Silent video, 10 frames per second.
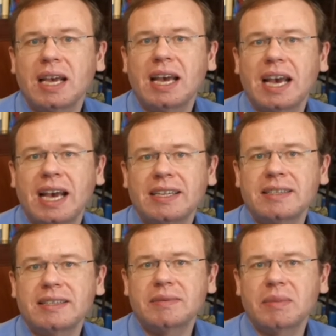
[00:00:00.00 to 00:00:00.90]

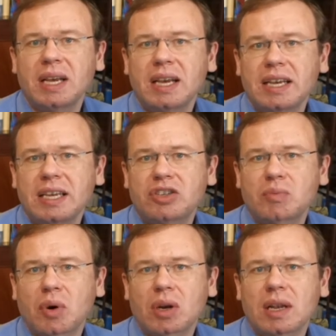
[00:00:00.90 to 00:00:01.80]
Hence, each
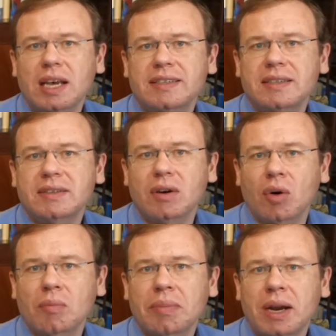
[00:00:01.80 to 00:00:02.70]
model has its
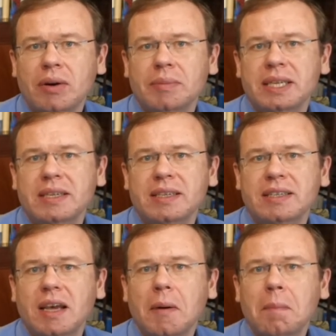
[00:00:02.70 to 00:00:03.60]
own
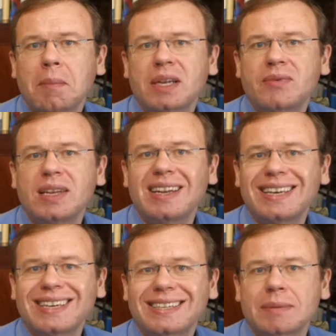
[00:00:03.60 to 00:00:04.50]
parameters, but we
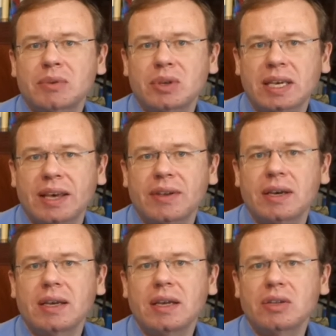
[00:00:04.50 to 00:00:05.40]
link them
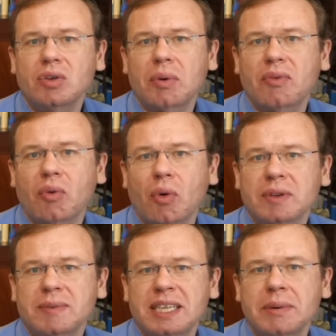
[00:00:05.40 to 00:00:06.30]
together to
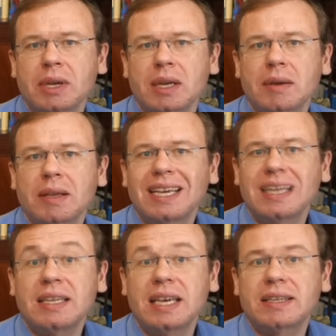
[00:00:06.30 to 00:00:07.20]
perform similar
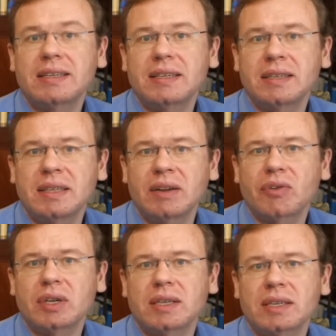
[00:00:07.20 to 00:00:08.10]
yet
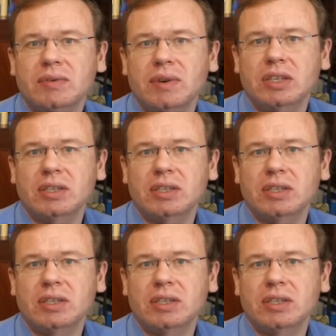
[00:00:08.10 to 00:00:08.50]
different extraction